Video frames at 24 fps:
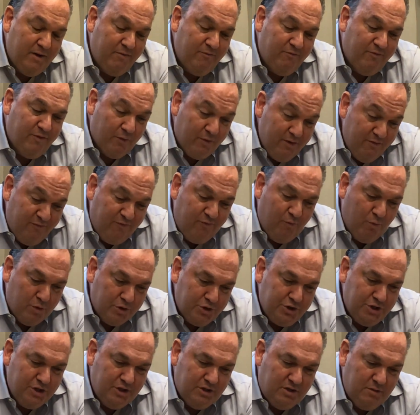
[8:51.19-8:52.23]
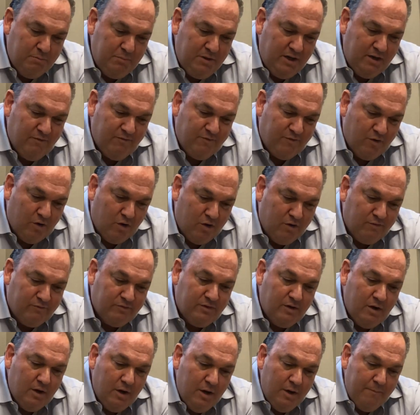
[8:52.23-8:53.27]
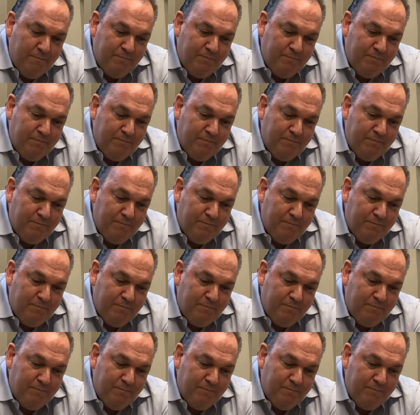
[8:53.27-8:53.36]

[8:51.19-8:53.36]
been very fortunate to be involved